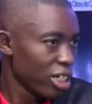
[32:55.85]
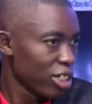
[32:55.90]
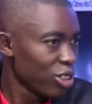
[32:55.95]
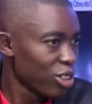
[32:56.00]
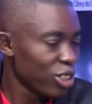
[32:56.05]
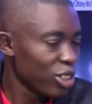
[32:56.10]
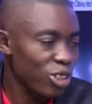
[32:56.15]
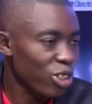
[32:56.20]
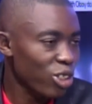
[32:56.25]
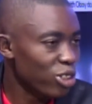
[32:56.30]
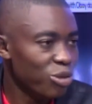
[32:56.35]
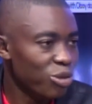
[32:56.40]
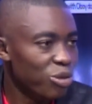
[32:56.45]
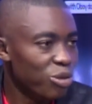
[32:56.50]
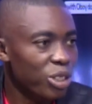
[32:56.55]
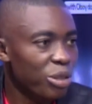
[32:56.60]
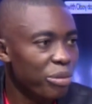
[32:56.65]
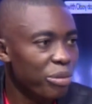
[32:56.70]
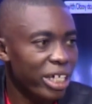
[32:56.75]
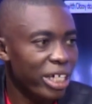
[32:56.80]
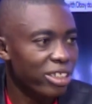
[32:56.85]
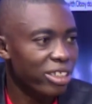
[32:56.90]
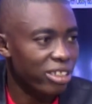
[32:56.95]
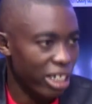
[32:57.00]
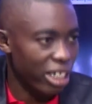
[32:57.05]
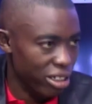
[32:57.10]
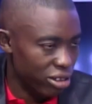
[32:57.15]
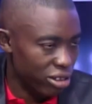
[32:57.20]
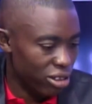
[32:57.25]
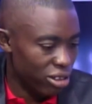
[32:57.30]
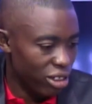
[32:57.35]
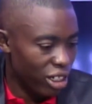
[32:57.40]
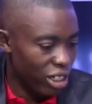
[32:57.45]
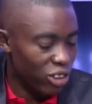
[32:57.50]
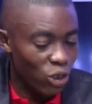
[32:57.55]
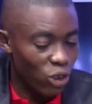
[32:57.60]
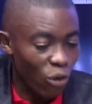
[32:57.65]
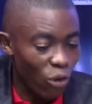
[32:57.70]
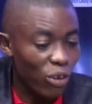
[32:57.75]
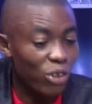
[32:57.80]
It doesn't really make sense. And
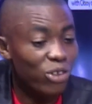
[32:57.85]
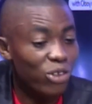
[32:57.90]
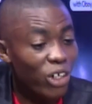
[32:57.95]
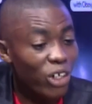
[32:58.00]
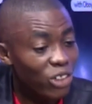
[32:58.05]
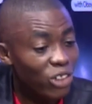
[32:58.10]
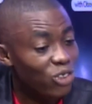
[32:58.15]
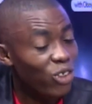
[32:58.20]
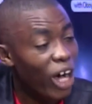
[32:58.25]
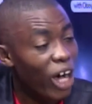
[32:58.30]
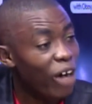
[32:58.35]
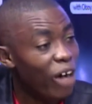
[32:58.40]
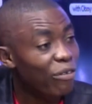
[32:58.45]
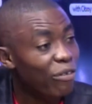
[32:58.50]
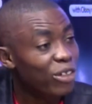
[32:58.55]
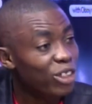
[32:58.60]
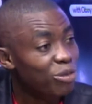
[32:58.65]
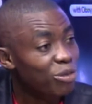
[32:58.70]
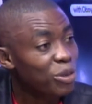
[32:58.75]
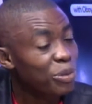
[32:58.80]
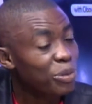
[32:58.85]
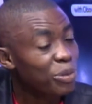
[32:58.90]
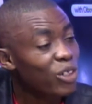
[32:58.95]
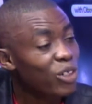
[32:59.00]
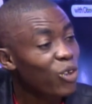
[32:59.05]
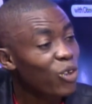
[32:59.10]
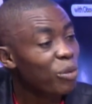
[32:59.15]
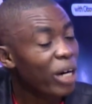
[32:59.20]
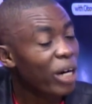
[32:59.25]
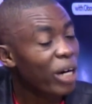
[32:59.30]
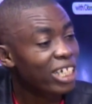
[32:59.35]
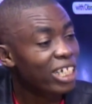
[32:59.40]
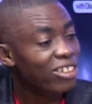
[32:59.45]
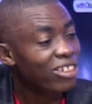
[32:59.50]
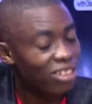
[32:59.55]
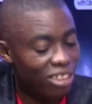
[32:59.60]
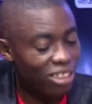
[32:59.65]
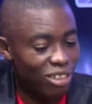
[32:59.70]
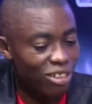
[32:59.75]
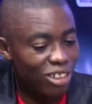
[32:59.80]
so for us to have these people go back and
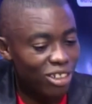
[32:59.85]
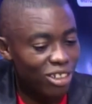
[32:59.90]
sit